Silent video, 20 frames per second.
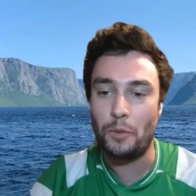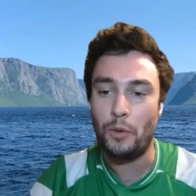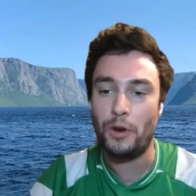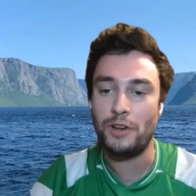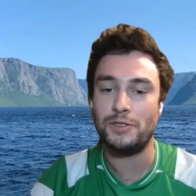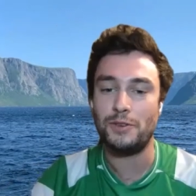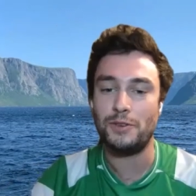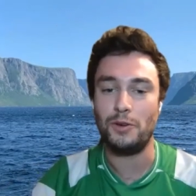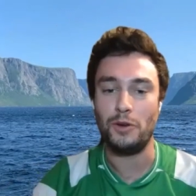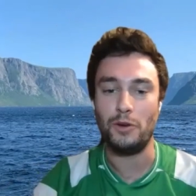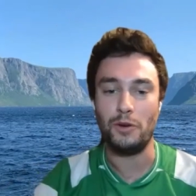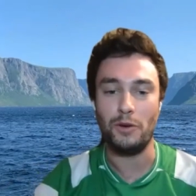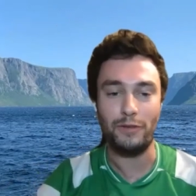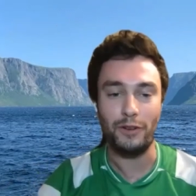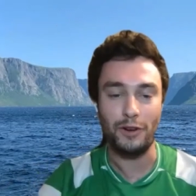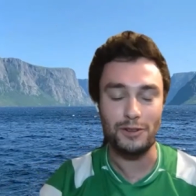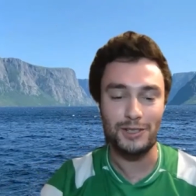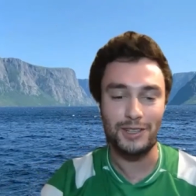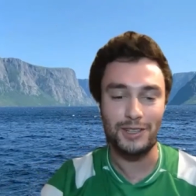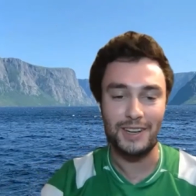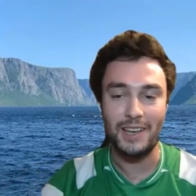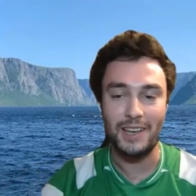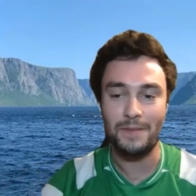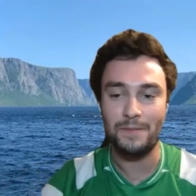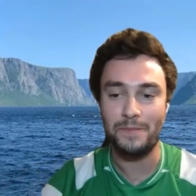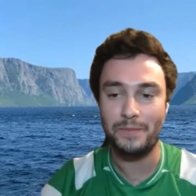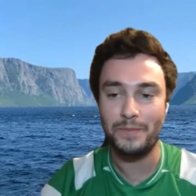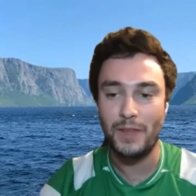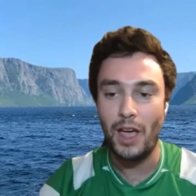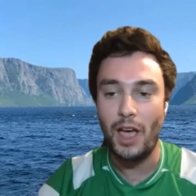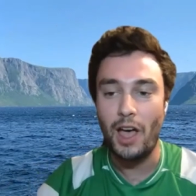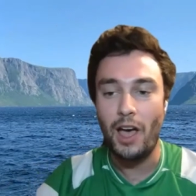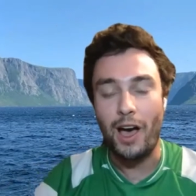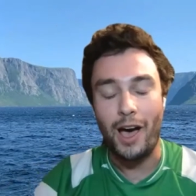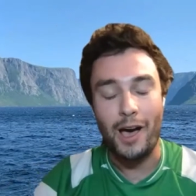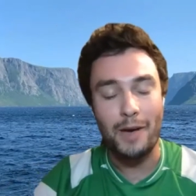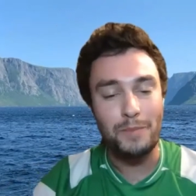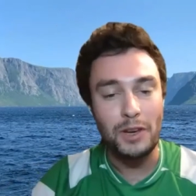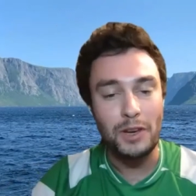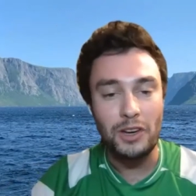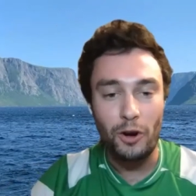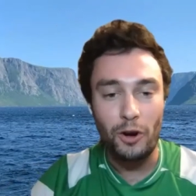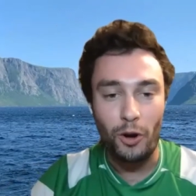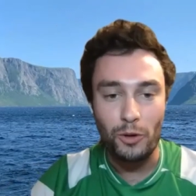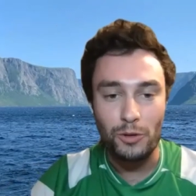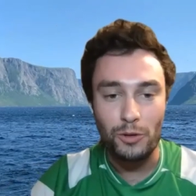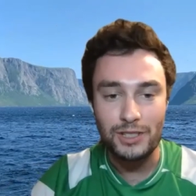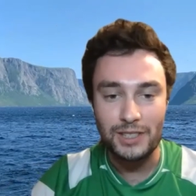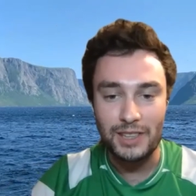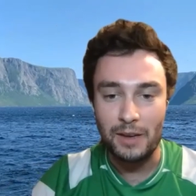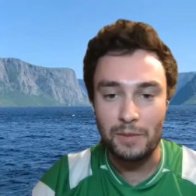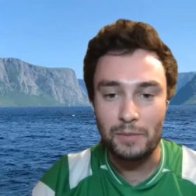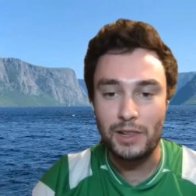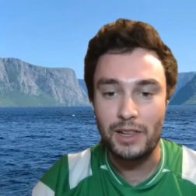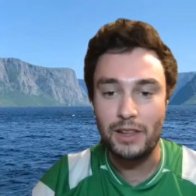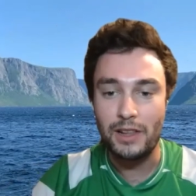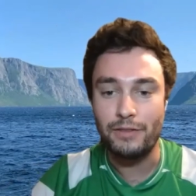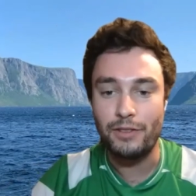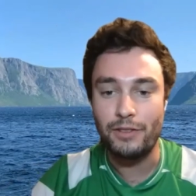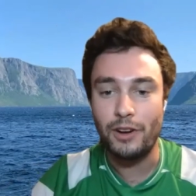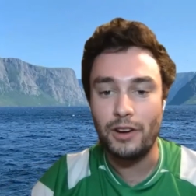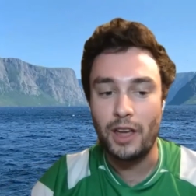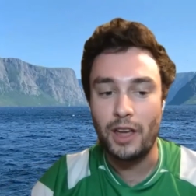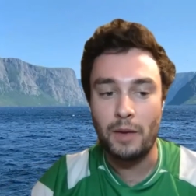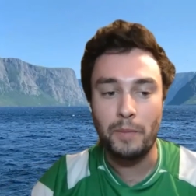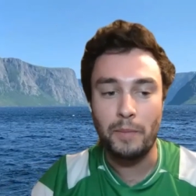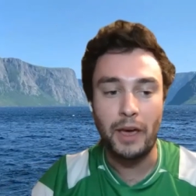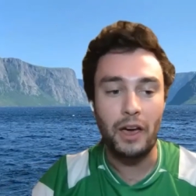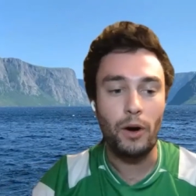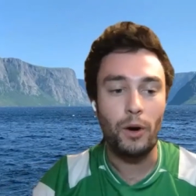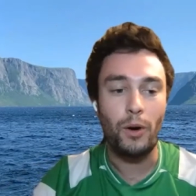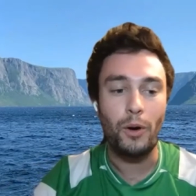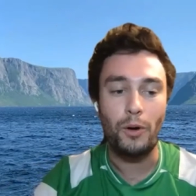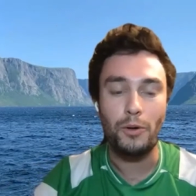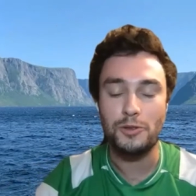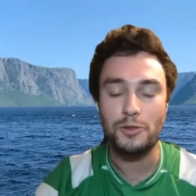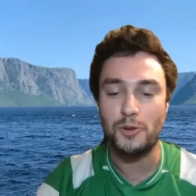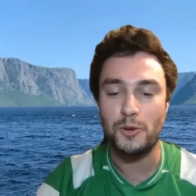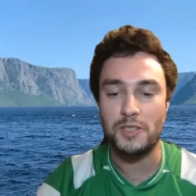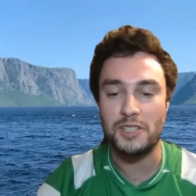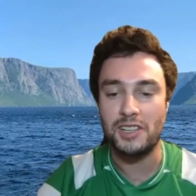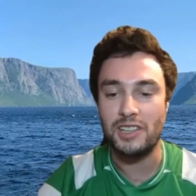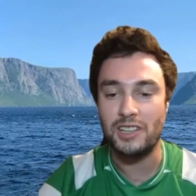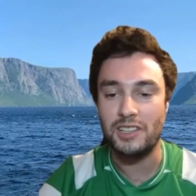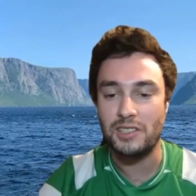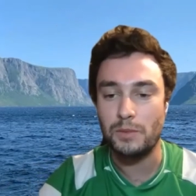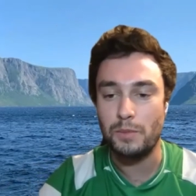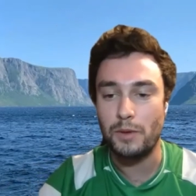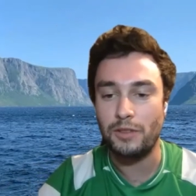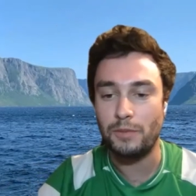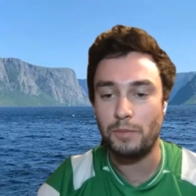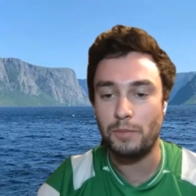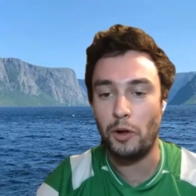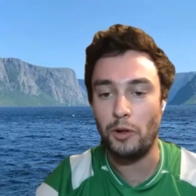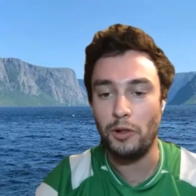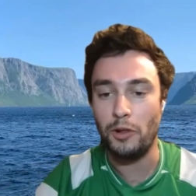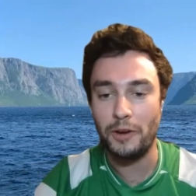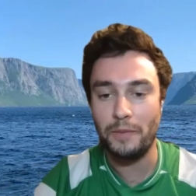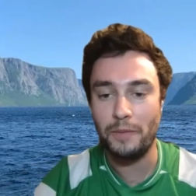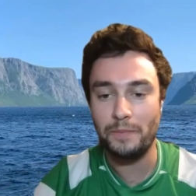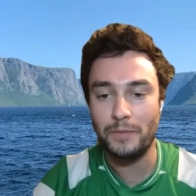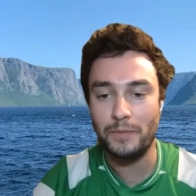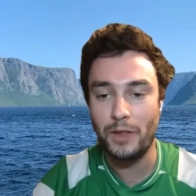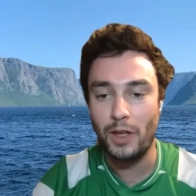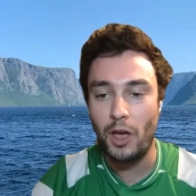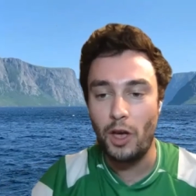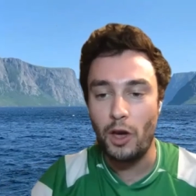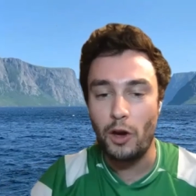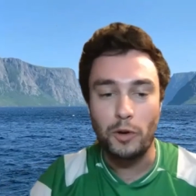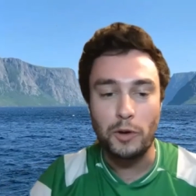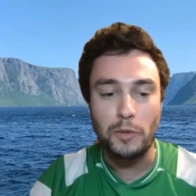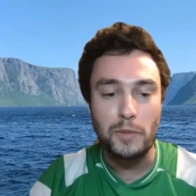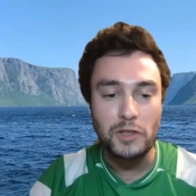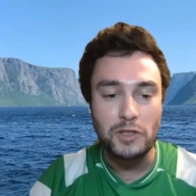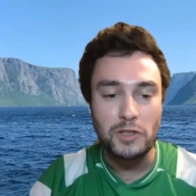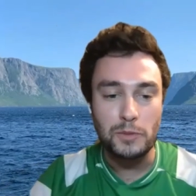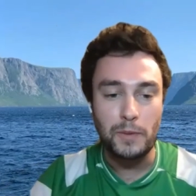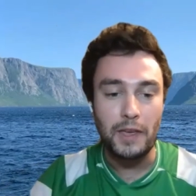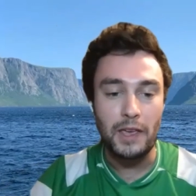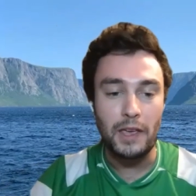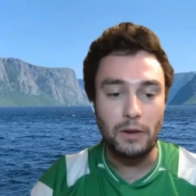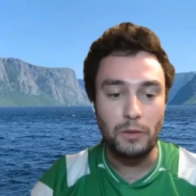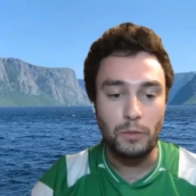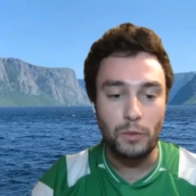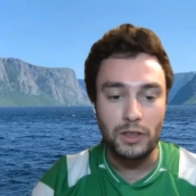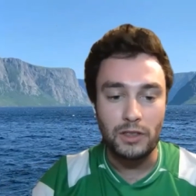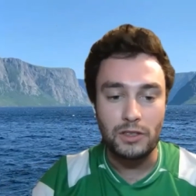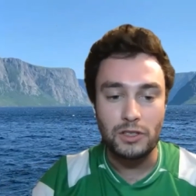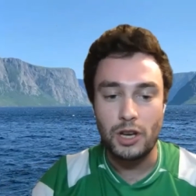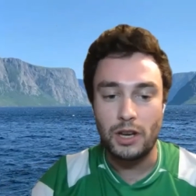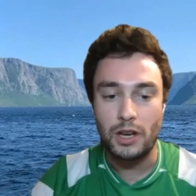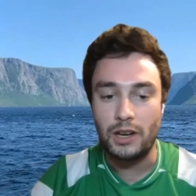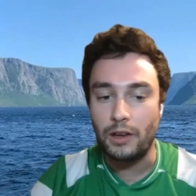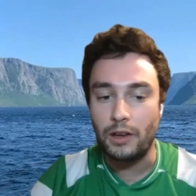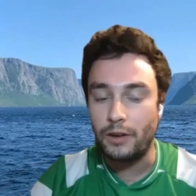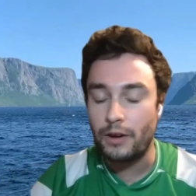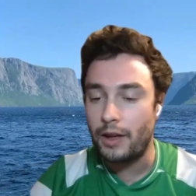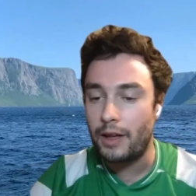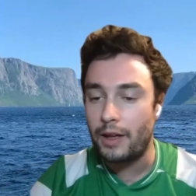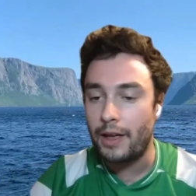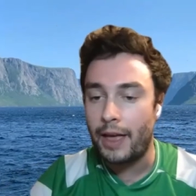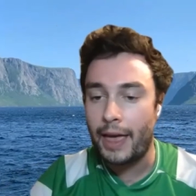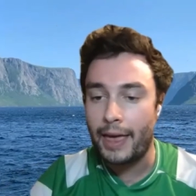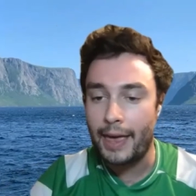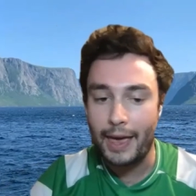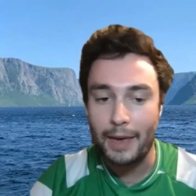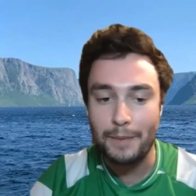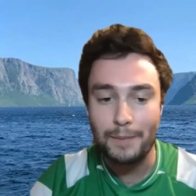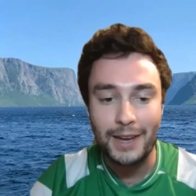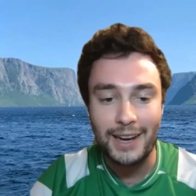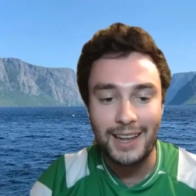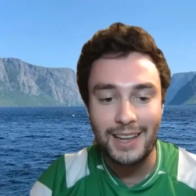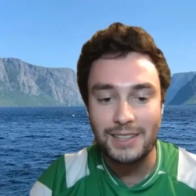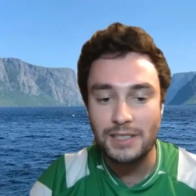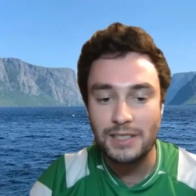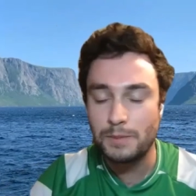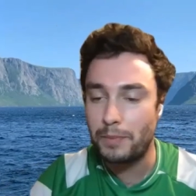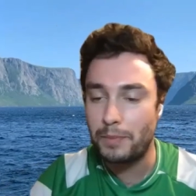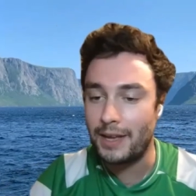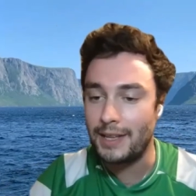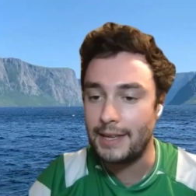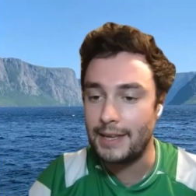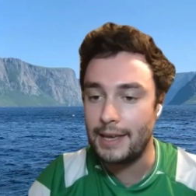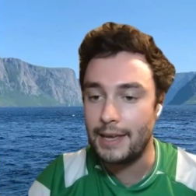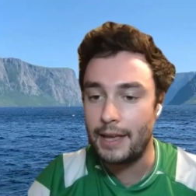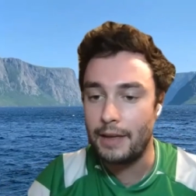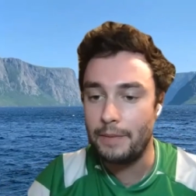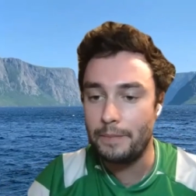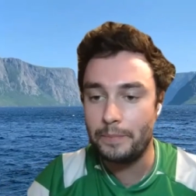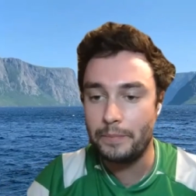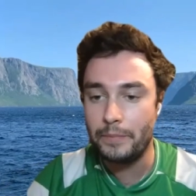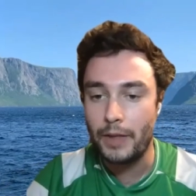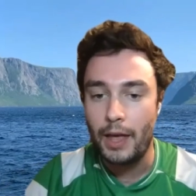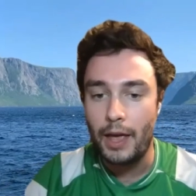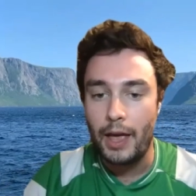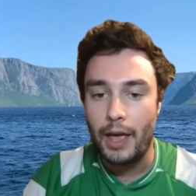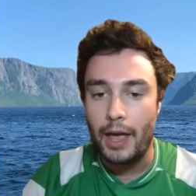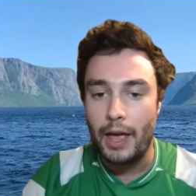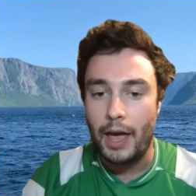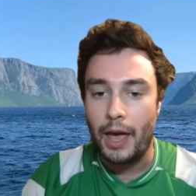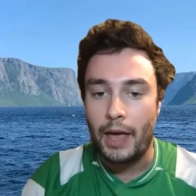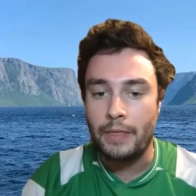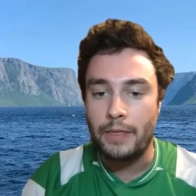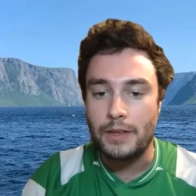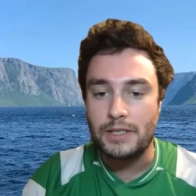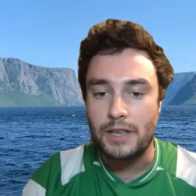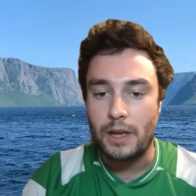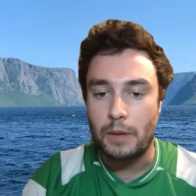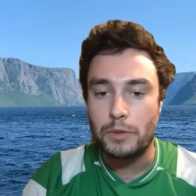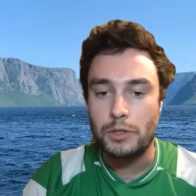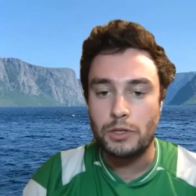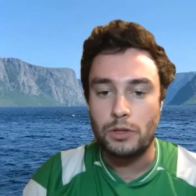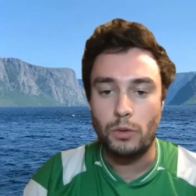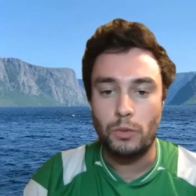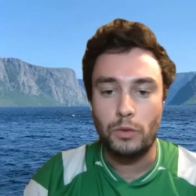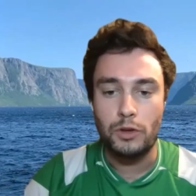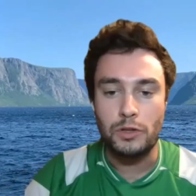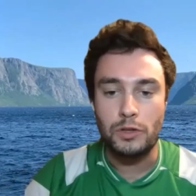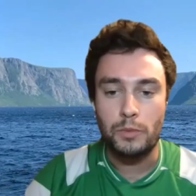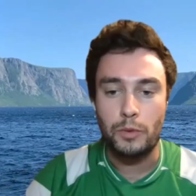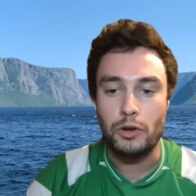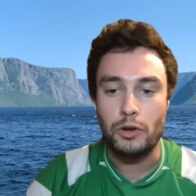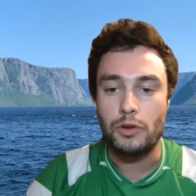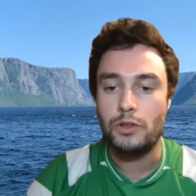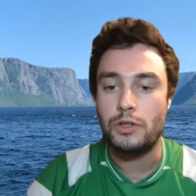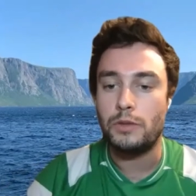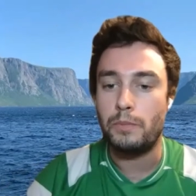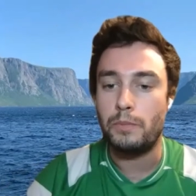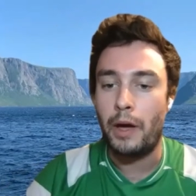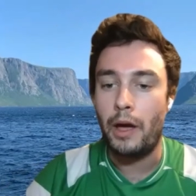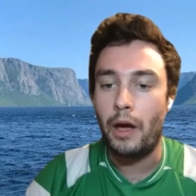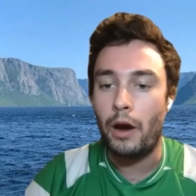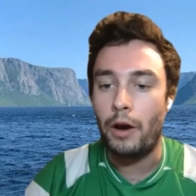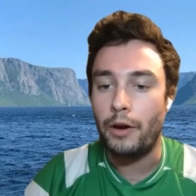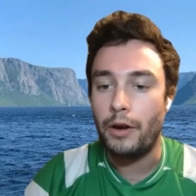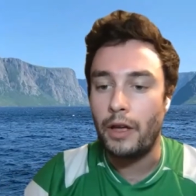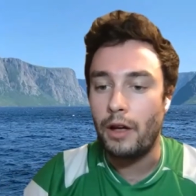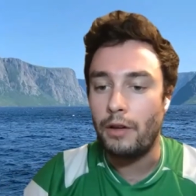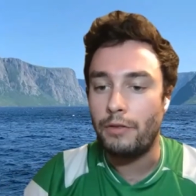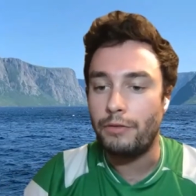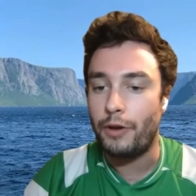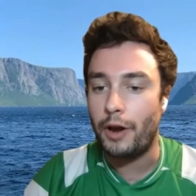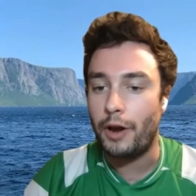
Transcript: Western University. I've been your host, Liam Clifford, and my co-host was Elizabeth Mohler. We've been speaking with Yanira Jimenez Padilla, and this episode was produced by Ariel.